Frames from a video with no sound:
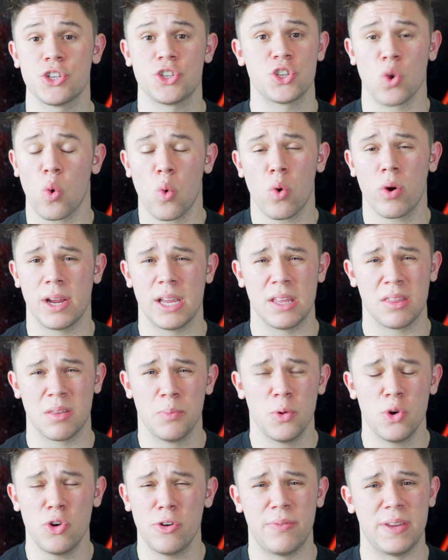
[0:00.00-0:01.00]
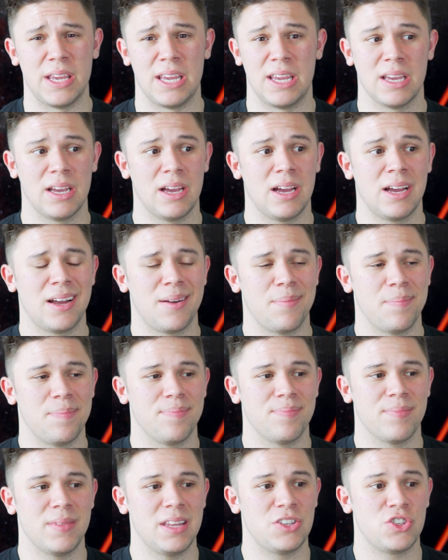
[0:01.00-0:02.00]
story, the movie,
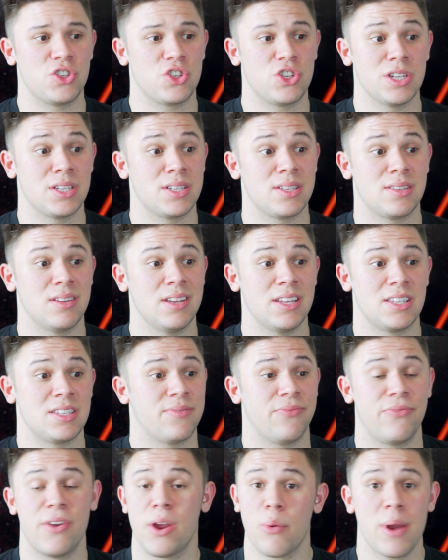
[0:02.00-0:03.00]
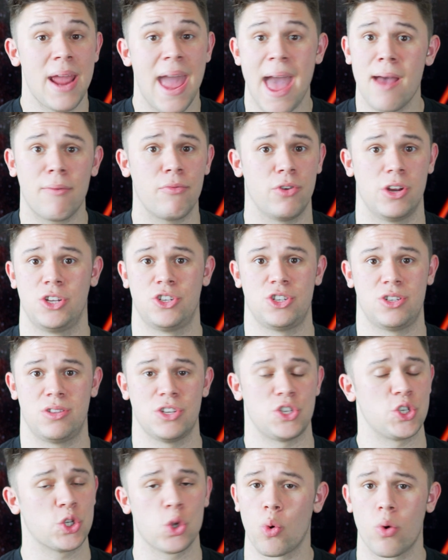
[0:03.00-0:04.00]
it's very average.
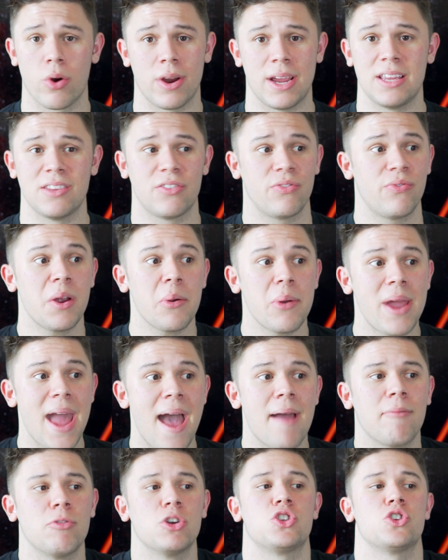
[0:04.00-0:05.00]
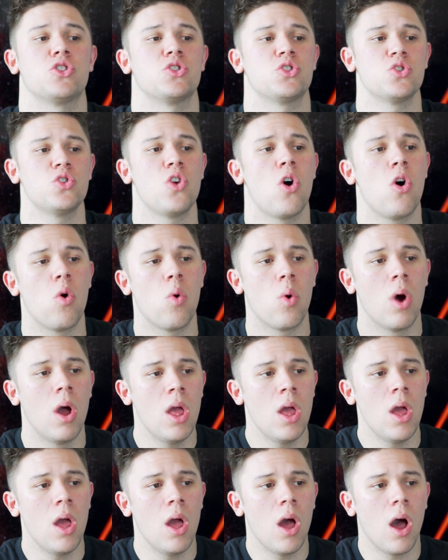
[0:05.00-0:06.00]
The story is very average. There's no
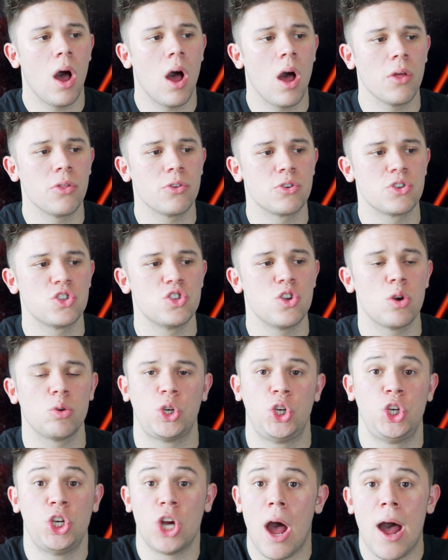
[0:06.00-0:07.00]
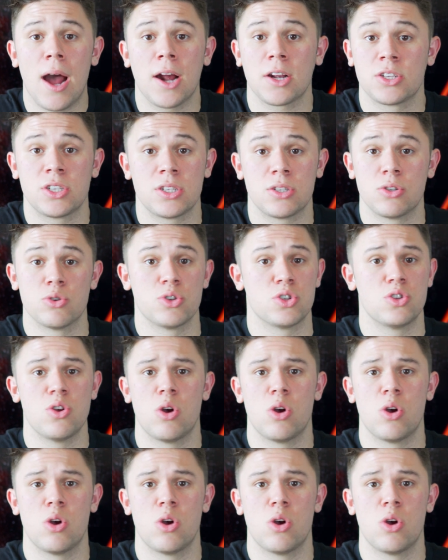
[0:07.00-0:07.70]
shocks. There's